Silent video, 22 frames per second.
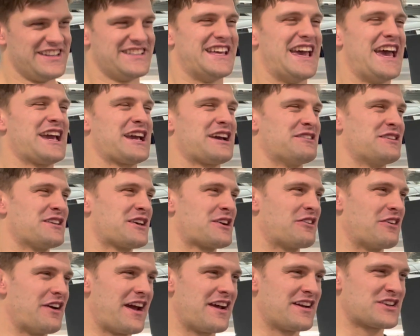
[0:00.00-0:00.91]
Take it with a
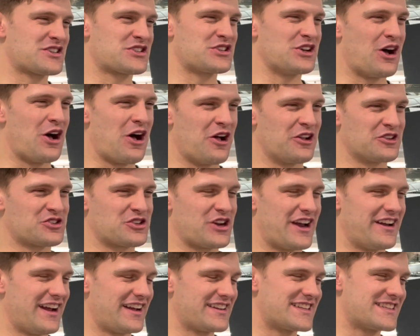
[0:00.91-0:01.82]
grain of salt.
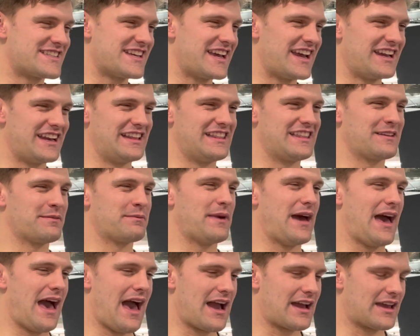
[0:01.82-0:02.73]
Try not to say anything
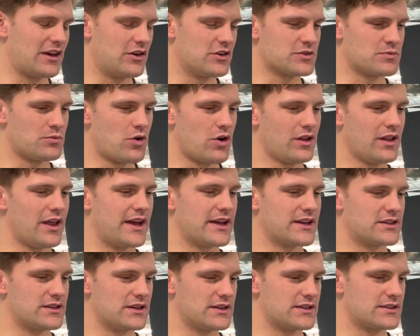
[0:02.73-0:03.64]
back. It was more
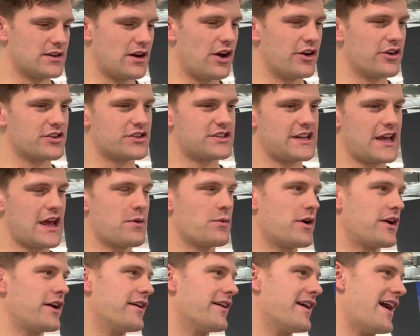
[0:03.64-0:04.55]
like just understand
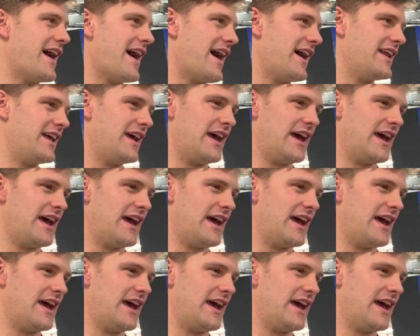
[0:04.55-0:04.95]
where you're at.